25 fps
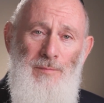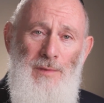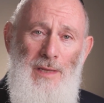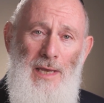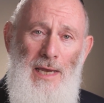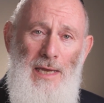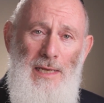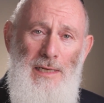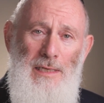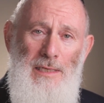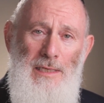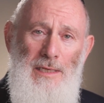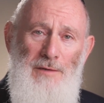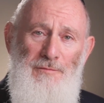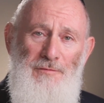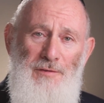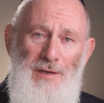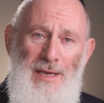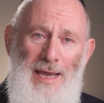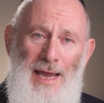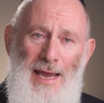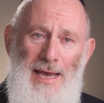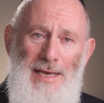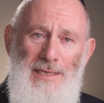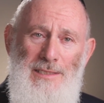and if he
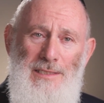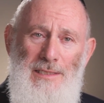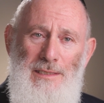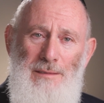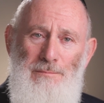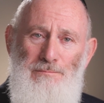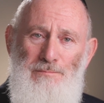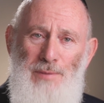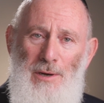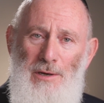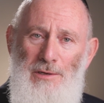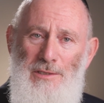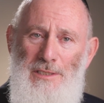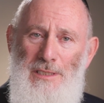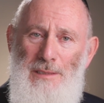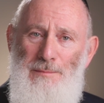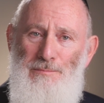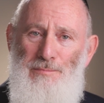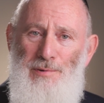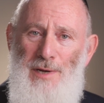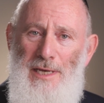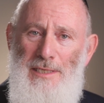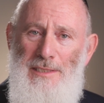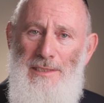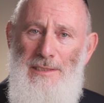has an imposing
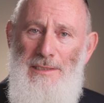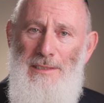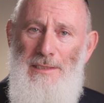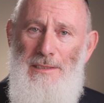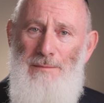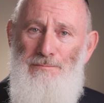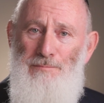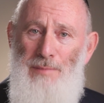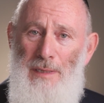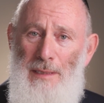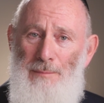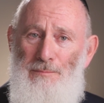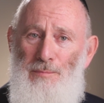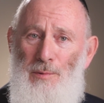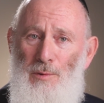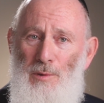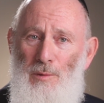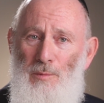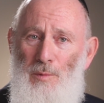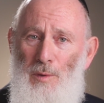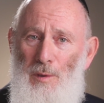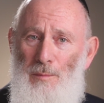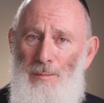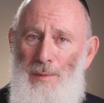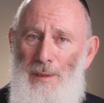presence, people
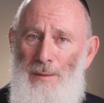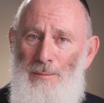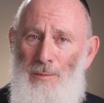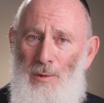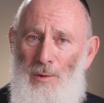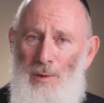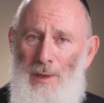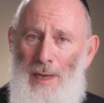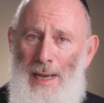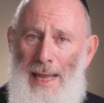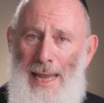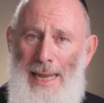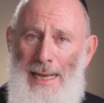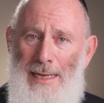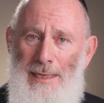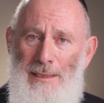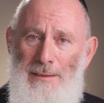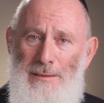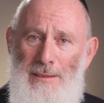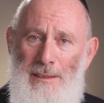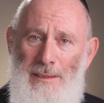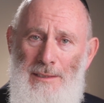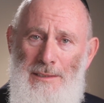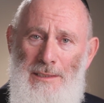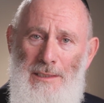will be more likely
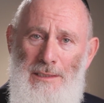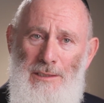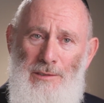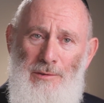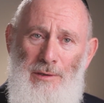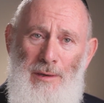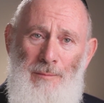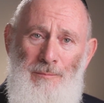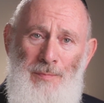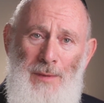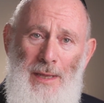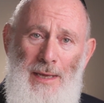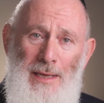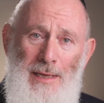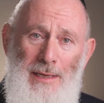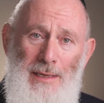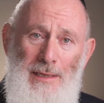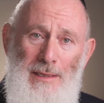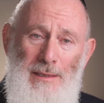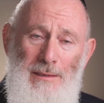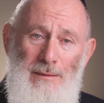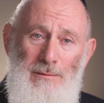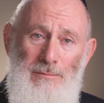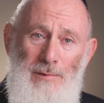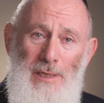to listen to him.
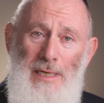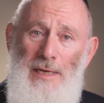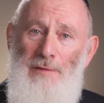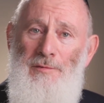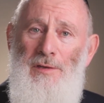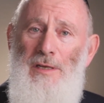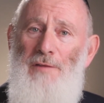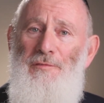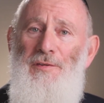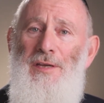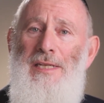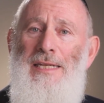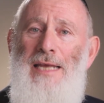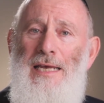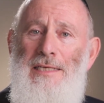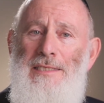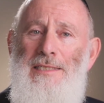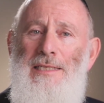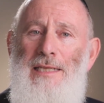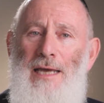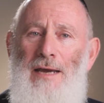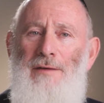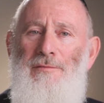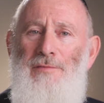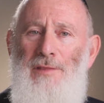Well, even if he
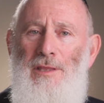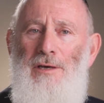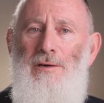doesn't have